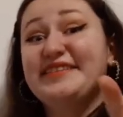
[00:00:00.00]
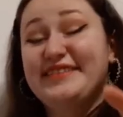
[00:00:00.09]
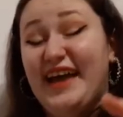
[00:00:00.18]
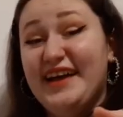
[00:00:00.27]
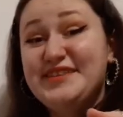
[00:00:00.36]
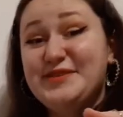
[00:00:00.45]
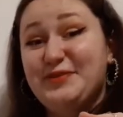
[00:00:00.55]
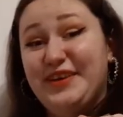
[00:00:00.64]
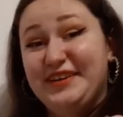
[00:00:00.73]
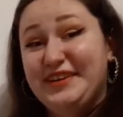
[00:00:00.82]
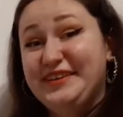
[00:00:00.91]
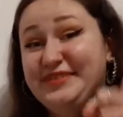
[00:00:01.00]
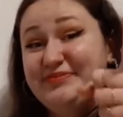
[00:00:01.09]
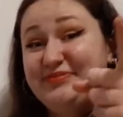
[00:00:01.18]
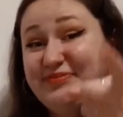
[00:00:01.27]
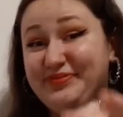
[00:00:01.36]
That's weird.
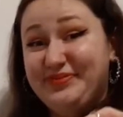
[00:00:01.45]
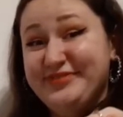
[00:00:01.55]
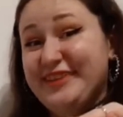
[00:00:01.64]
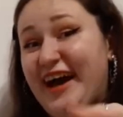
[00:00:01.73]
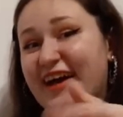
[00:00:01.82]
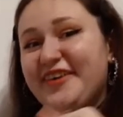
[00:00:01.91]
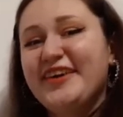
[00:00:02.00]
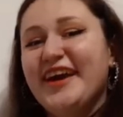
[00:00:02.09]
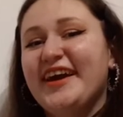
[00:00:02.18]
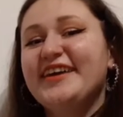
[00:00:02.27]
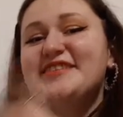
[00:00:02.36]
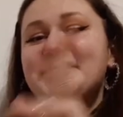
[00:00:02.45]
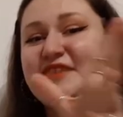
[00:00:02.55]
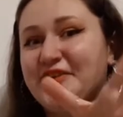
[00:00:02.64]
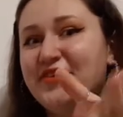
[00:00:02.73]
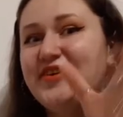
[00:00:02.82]
Not okay.
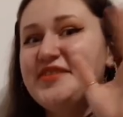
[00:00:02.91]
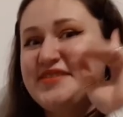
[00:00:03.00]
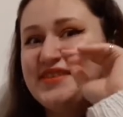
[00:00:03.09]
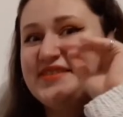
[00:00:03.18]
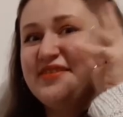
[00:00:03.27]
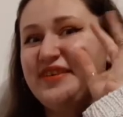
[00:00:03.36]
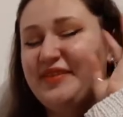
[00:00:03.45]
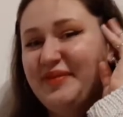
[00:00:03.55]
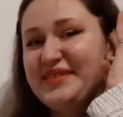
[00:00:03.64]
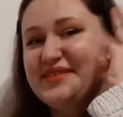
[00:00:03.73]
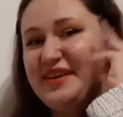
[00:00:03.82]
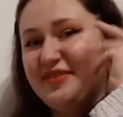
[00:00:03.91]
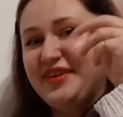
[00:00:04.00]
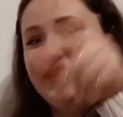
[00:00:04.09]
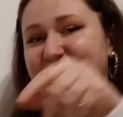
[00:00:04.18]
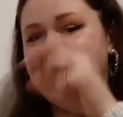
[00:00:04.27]
So Kurose is the one messed up
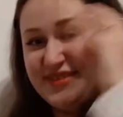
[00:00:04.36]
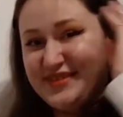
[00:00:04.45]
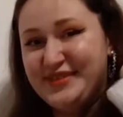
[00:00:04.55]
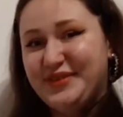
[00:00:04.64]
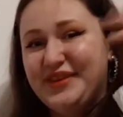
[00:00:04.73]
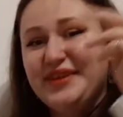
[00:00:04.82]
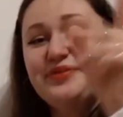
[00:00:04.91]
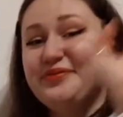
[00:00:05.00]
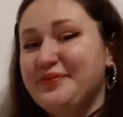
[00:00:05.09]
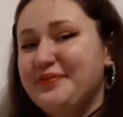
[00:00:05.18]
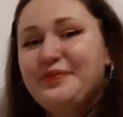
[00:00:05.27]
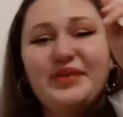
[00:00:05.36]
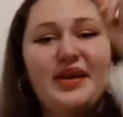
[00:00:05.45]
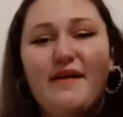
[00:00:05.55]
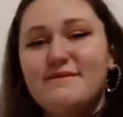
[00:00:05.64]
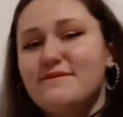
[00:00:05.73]
here in this story.
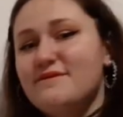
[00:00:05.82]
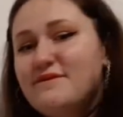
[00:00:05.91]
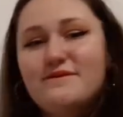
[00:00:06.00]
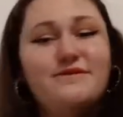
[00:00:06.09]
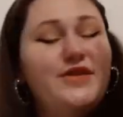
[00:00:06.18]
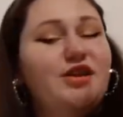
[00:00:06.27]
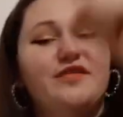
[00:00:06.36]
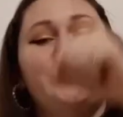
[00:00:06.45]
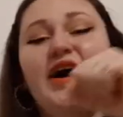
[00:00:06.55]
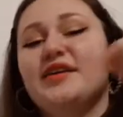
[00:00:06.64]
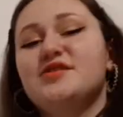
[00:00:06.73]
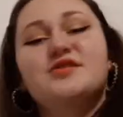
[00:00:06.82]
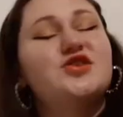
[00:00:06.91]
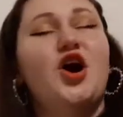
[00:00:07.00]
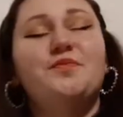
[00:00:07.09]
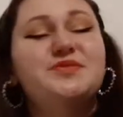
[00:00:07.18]
I love that.
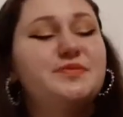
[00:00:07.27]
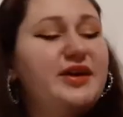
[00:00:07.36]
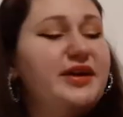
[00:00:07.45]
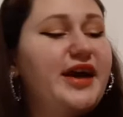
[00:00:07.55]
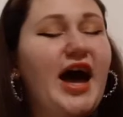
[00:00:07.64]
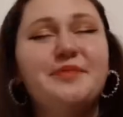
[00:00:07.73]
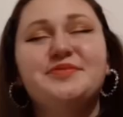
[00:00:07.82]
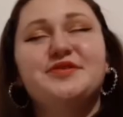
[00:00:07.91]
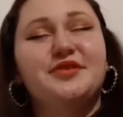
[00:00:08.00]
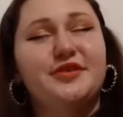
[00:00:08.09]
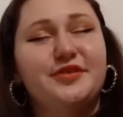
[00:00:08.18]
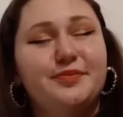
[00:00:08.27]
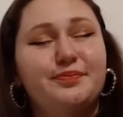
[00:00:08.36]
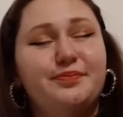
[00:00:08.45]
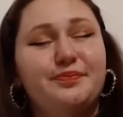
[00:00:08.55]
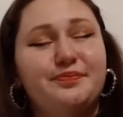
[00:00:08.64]
Tops being absolute
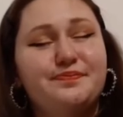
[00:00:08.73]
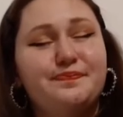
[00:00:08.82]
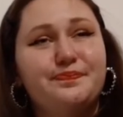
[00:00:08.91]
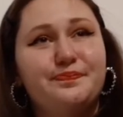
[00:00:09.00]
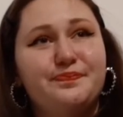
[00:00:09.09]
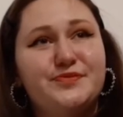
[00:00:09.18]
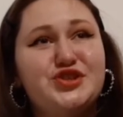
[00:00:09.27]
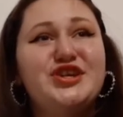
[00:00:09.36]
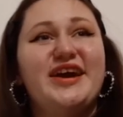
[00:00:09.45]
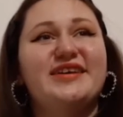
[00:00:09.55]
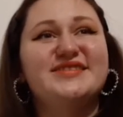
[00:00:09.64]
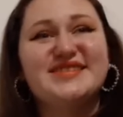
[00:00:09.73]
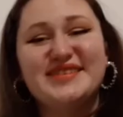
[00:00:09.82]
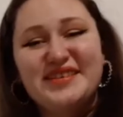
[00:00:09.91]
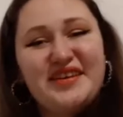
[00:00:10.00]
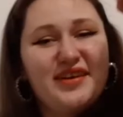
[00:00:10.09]
shit.
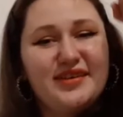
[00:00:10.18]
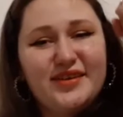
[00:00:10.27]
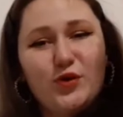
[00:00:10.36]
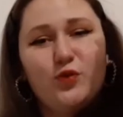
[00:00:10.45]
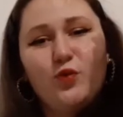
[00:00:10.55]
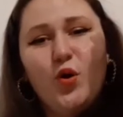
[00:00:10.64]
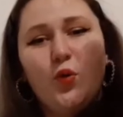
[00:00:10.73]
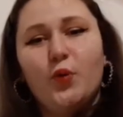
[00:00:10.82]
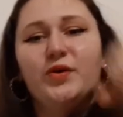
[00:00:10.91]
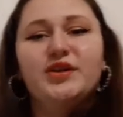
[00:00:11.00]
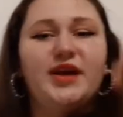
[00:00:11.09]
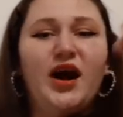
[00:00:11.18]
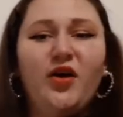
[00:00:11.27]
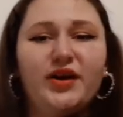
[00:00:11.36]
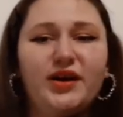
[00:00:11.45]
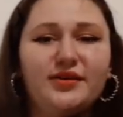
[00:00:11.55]
Woo!
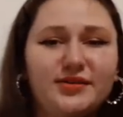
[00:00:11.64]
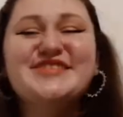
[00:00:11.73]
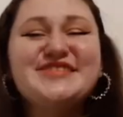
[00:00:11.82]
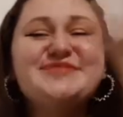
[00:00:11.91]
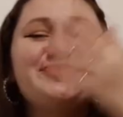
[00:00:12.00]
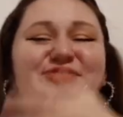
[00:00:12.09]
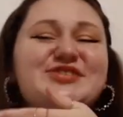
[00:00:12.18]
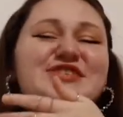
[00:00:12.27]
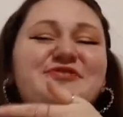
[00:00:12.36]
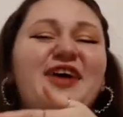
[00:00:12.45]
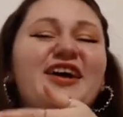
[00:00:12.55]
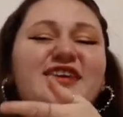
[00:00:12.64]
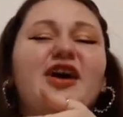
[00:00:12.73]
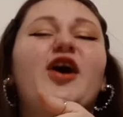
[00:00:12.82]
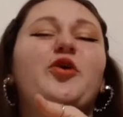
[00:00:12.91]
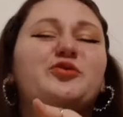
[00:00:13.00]
Yaoi! Just the fact that,
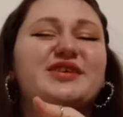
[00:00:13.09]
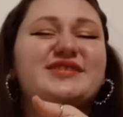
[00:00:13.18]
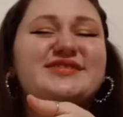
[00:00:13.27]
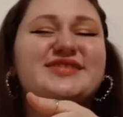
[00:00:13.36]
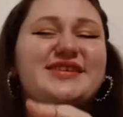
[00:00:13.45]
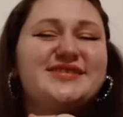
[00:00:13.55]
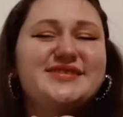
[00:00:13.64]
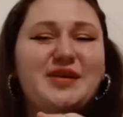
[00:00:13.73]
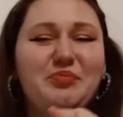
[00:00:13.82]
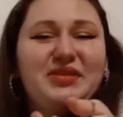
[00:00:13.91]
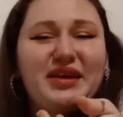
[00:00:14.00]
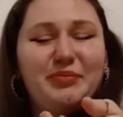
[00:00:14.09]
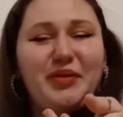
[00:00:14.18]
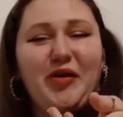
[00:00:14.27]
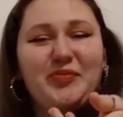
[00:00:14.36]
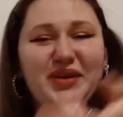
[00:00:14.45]
oh, this says something
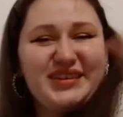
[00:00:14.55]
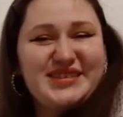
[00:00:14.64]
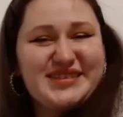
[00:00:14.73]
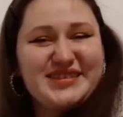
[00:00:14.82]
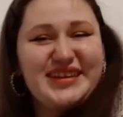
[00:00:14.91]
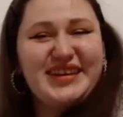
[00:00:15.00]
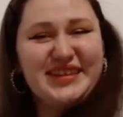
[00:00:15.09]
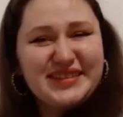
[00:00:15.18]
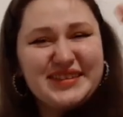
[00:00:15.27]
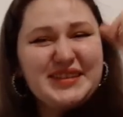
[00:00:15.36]
about me, doesn't it?